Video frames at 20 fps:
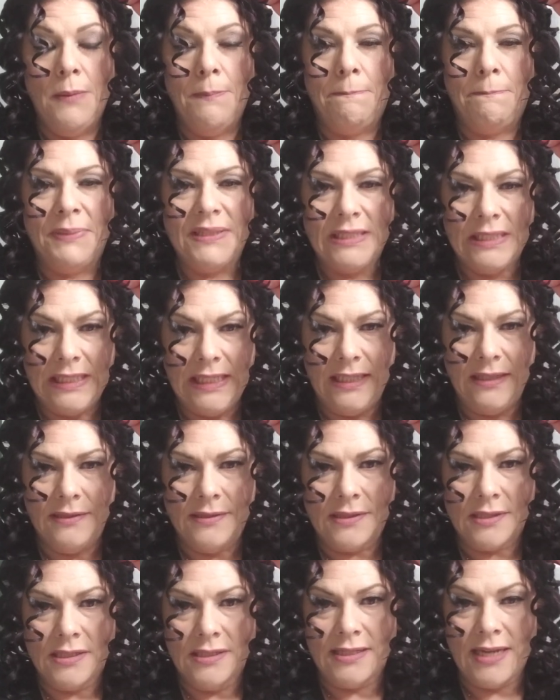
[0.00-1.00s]
Please,
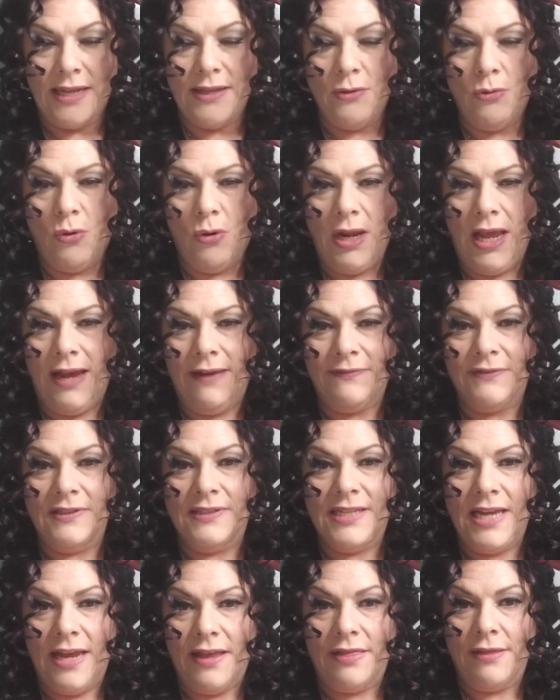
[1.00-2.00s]
because then you won't have to
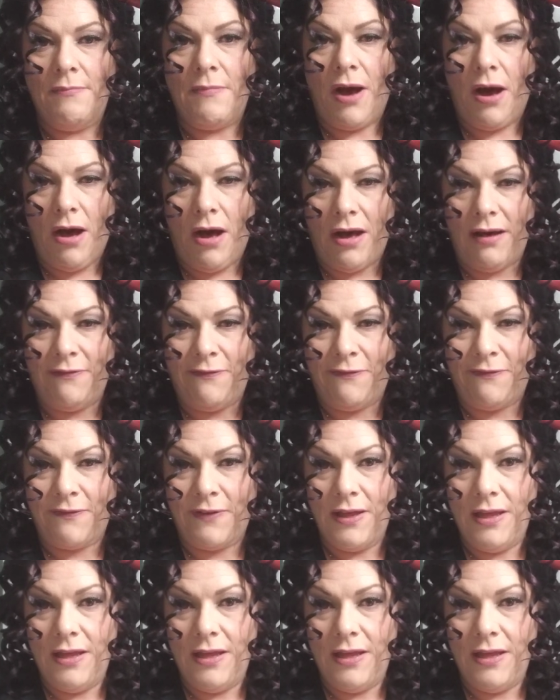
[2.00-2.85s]
take them off.